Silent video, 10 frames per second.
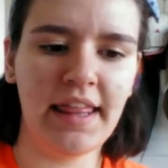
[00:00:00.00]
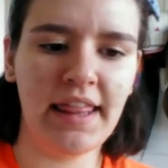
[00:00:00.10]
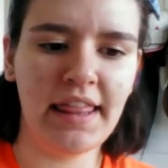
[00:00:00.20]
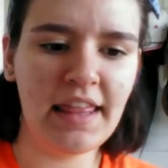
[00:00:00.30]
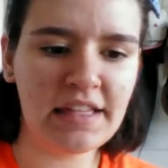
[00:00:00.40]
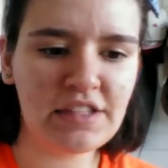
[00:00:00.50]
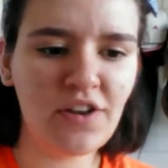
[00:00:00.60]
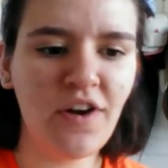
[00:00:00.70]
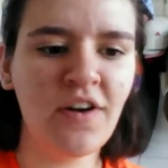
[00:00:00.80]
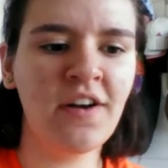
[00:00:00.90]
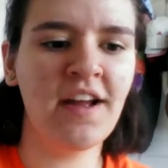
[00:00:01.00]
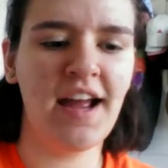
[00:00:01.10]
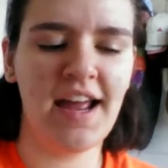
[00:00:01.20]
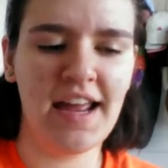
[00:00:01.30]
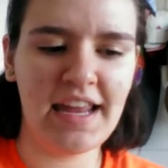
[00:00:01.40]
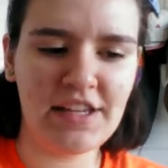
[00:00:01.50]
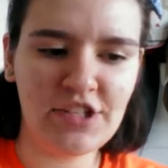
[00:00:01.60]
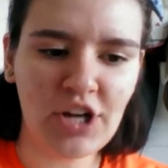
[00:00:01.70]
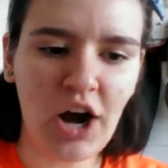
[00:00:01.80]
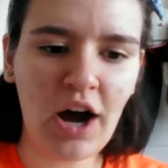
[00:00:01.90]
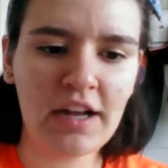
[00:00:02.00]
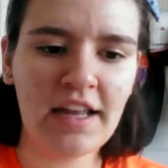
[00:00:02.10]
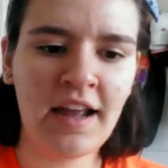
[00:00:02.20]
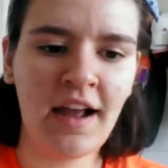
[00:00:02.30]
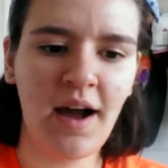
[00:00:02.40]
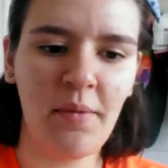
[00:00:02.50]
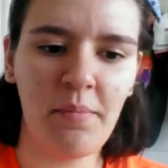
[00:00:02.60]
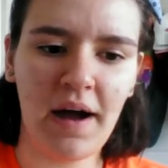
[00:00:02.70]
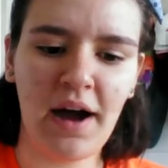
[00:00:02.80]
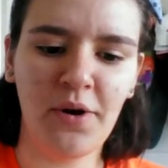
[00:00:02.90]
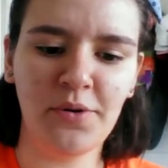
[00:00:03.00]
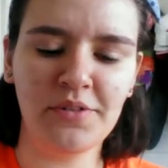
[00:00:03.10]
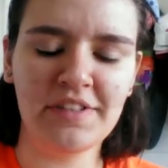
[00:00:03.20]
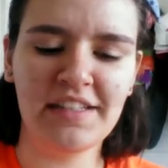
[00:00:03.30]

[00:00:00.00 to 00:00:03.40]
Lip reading: This song, he's talking about,